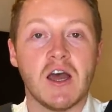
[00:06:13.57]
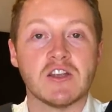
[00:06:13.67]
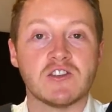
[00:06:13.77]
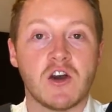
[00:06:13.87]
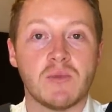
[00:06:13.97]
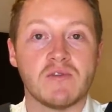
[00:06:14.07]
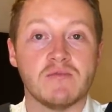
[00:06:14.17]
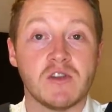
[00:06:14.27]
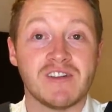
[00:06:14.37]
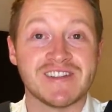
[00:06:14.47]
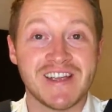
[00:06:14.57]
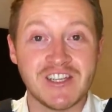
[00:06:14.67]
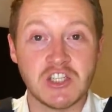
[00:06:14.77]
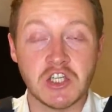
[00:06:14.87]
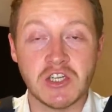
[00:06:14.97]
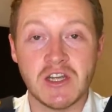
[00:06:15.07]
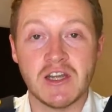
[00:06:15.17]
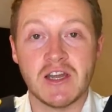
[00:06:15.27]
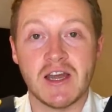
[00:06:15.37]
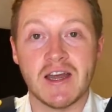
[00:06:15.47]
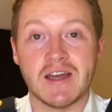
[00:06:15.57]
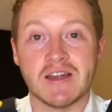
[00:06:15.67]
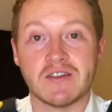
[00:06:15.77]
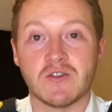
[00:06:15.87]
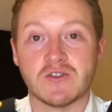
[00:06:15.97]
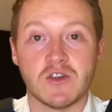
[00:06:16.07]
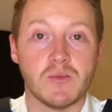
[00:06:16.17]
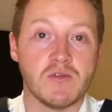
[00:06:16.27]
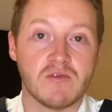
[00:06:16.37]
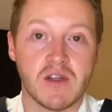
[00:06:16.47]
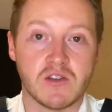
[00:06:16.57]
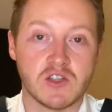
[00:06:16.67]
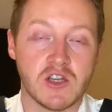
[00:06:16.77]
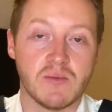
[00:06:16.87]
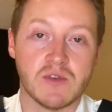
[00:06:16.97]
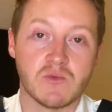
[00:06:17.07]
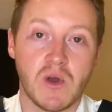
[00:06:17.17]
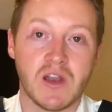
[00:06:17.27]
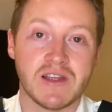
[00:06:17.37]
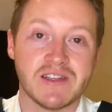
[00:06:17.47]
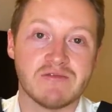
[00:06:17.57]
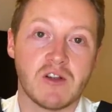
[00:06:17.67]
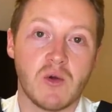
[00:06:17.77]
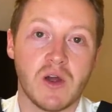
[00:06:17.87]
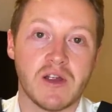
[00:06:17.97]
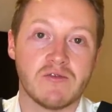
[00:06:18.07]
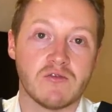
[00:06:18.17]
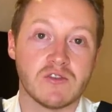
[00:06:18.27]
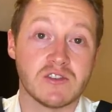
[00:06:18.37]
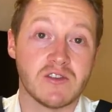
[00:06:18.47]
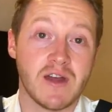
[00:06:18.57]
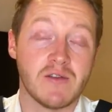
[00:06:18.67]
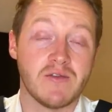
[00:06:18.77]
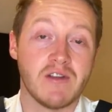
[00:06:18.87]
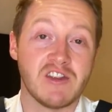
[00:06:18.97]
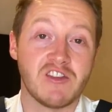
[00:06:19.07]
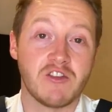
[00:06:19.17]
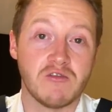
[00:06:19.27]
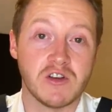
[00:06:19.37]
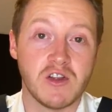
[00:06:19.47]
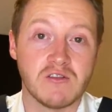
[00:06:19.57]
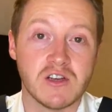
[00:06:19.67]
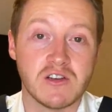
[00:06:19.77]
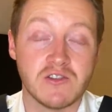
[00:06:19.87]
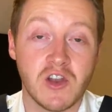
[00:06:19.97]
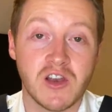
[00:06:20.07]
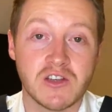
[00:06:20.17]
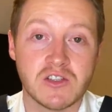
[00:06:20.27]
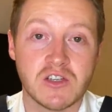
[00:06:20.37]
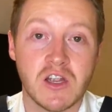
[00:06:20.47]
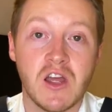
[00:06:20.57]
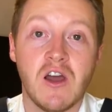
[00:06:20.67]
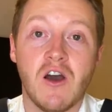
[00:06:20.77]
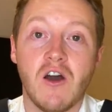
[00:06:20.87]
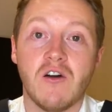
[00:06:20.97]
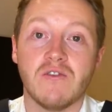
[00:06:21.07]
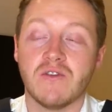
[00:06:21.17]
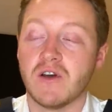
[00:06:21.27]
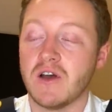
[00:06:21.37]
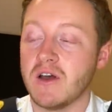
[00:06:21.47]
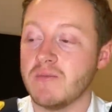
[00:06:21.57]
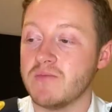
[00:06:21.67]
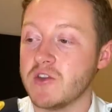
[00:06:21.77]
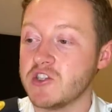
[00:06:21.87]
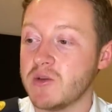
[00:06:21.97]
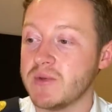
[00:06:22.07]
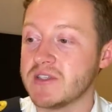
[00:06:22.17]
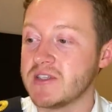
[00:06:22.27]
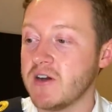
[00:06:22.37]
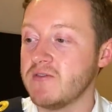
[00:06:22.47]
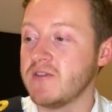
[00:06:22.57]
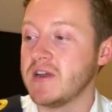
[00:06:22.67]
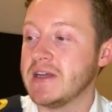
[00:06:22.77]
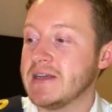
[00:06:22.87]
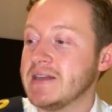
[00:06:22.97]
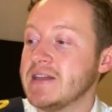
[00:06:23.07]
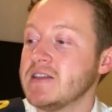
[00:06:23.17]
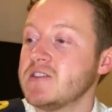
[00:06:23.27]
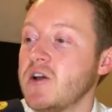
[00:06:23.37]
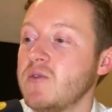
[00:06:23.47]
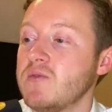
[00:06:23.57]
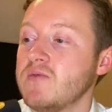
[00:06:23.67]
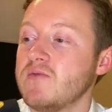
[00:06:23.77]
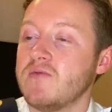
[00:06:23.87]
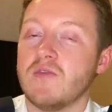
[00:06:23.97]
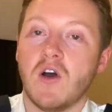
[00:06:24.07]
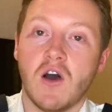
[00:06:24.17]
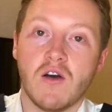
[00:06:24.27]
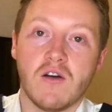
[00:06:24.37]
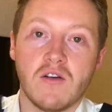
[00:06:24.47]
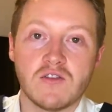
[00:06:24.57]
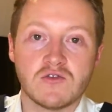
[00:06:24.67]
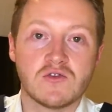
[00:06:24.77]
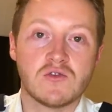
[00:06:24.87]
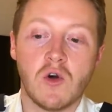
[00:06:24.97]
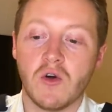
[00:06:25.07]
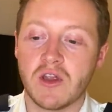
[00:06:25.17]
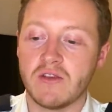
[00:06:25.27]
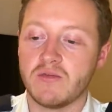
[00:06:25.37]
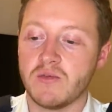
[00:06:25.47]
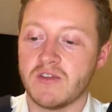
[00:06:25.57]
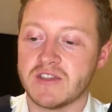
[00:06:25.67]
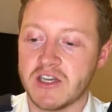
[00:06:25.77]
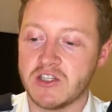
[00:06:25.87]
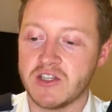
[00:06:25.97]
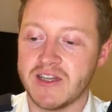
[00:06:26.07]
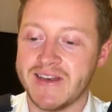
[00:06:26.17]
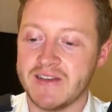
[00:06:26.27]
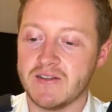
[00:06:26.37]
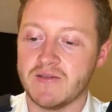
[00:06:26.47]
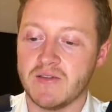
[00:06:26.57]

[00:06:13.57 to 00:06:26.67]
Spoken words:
start my familiarisation, and also move around the ship as well. It is required for us to have a very thorough knowledge of the ship itself. So, talking familiarisation then,